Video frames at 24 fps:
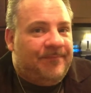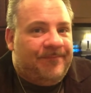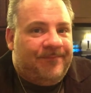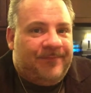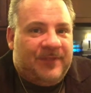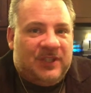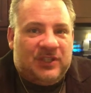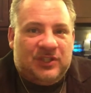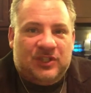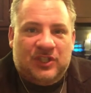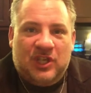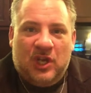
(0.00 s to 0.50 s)

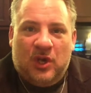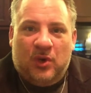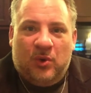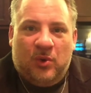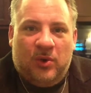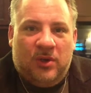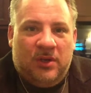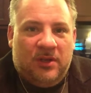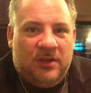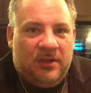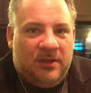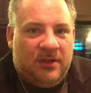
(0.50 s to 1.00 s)
There's
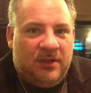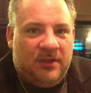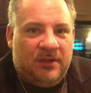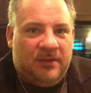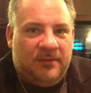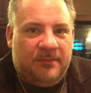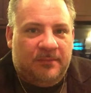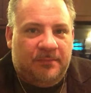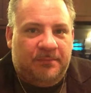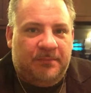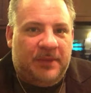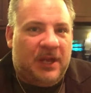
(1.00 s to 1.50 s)
no
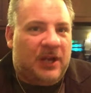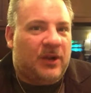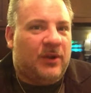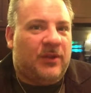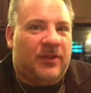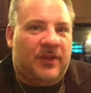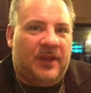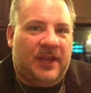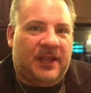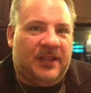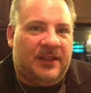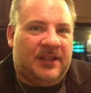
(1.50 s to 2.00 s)
better
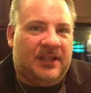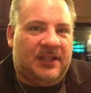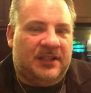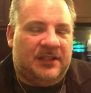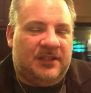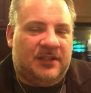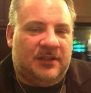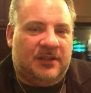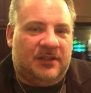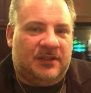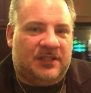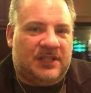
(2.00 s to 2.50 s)
thing than
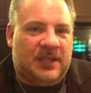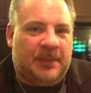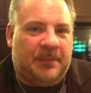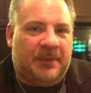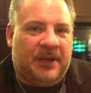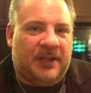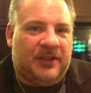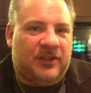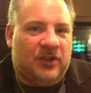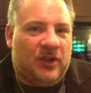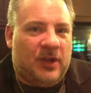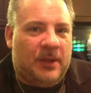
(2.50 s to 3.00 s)
to step
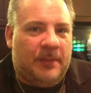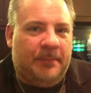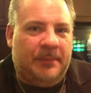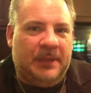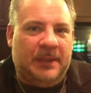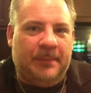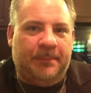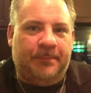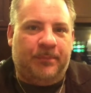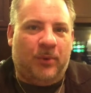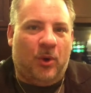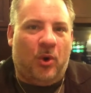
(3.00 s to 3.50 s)
out there and be
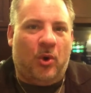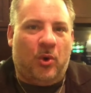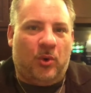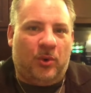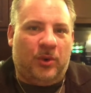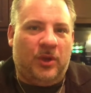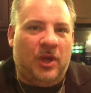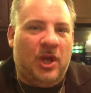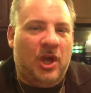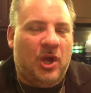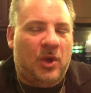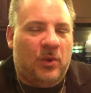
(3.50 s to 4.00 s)
bold
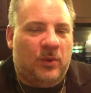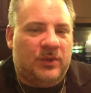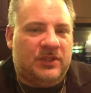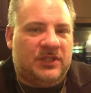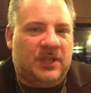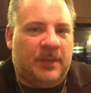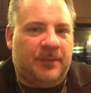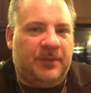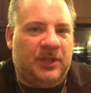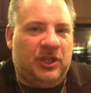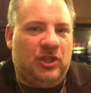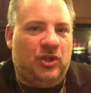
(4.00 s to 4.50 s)
with
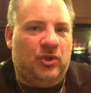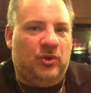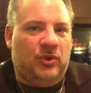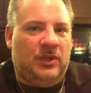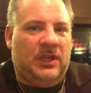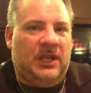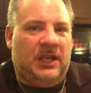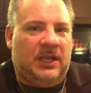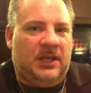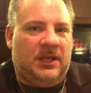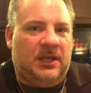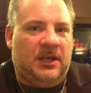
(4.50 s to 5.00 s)
something
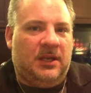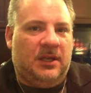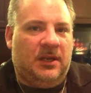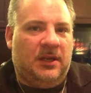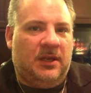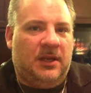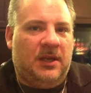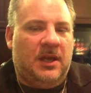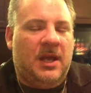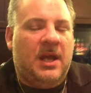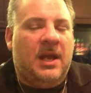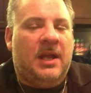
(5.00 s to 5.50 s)
unique.
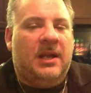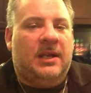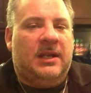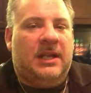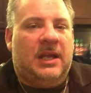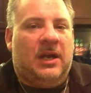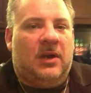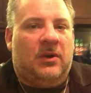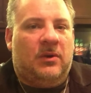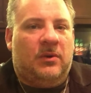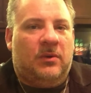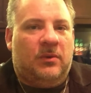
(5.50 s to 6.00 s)

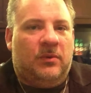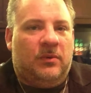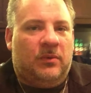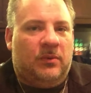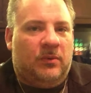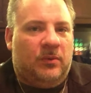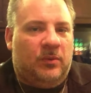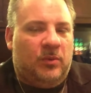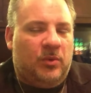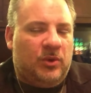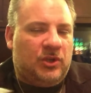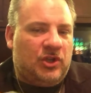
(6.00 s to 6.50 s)
Now,
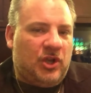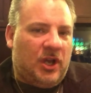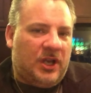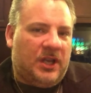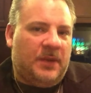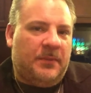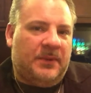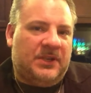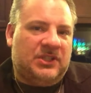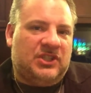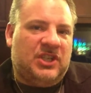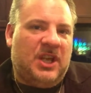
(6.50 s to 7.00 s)
when we're talking
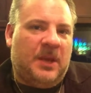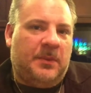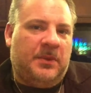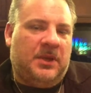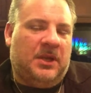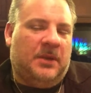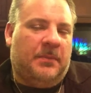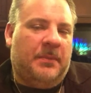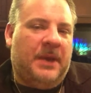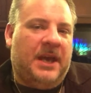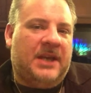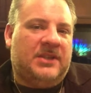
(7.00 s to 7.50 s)
about shaping
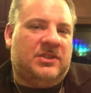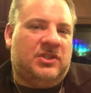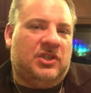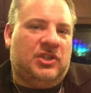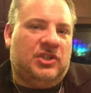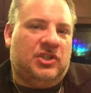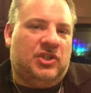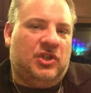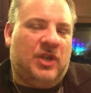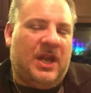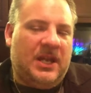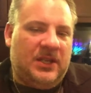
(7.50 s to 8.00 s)
a
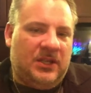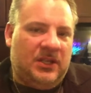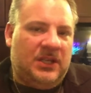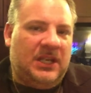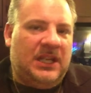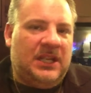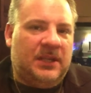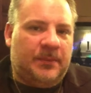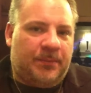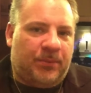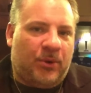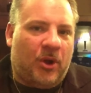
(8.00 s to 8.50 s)
message, you
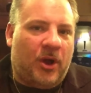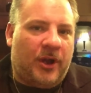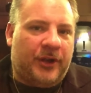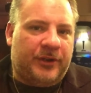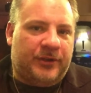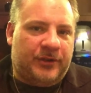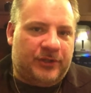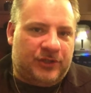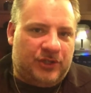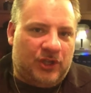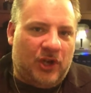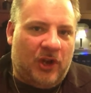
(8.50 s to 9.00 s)
need a product
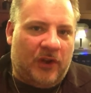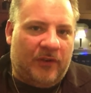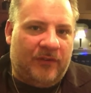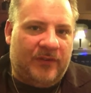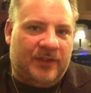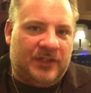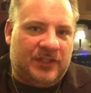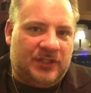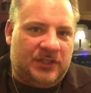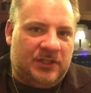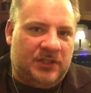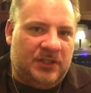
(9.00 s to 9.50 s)
or
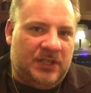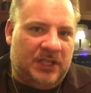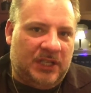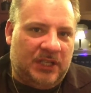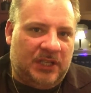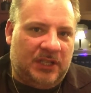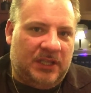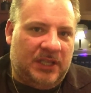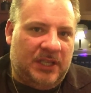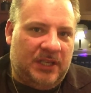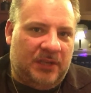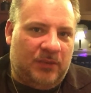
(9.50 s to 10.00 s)
service
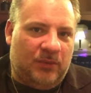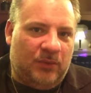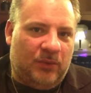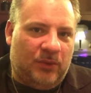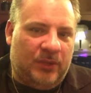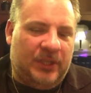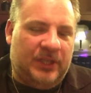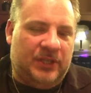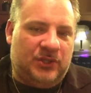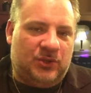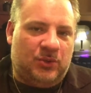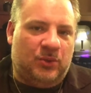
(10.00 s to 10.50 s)
that
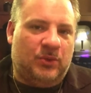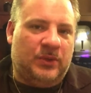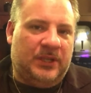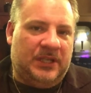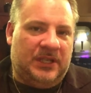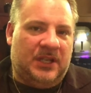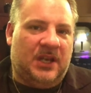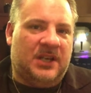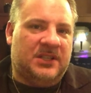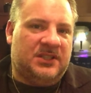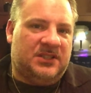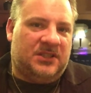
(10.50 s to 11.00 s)
really truly
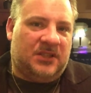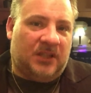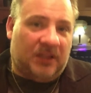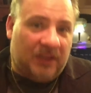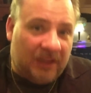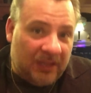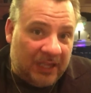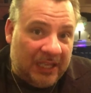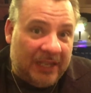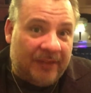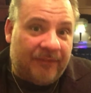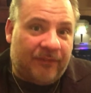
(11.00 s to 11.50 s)
does
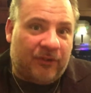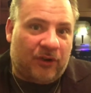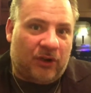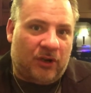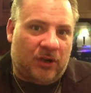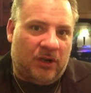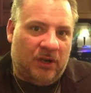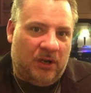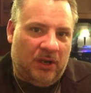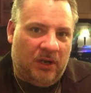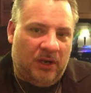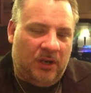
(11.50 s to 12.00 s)

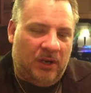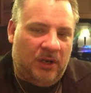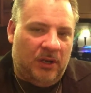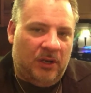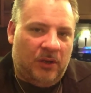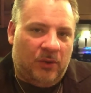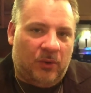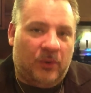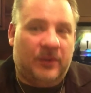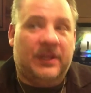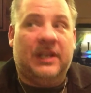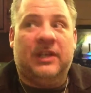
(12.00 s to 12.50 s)
deliver
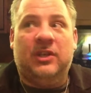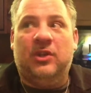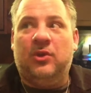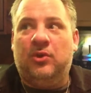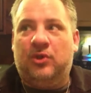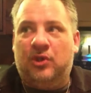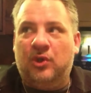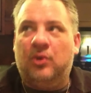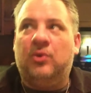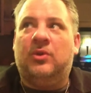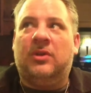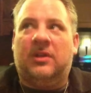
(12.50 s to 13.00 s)
or that you
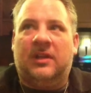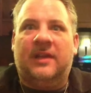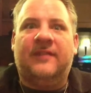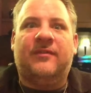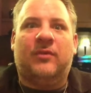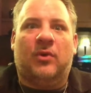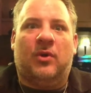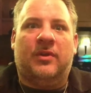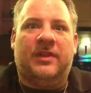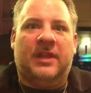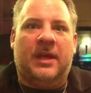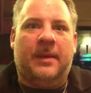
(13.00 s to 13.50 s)
do
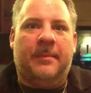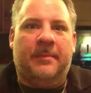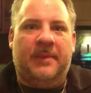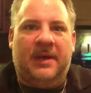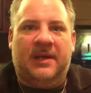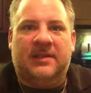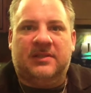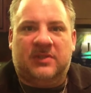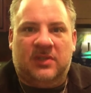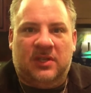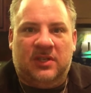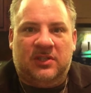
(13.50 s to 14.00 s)
deliver on that
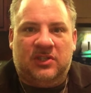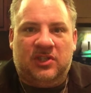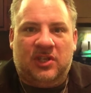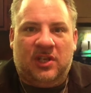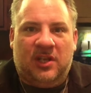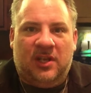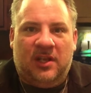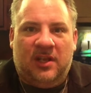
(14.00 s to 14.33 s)
message.